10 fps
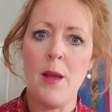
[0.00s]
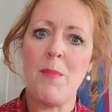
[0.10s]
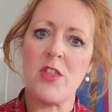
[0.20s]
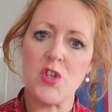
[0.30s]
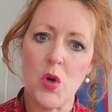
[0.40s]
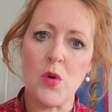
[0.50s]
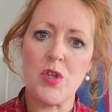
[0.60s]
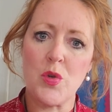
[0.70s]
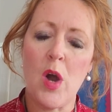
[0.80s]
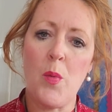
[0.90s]
but there's
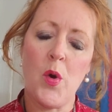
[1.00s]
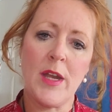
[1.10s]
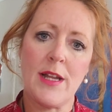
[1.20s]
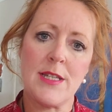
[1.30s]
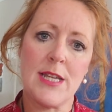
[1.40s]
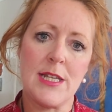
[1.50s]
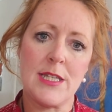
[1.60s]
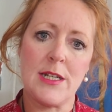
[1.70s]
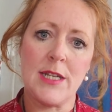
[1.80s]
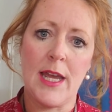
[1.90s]
also a walk-in centre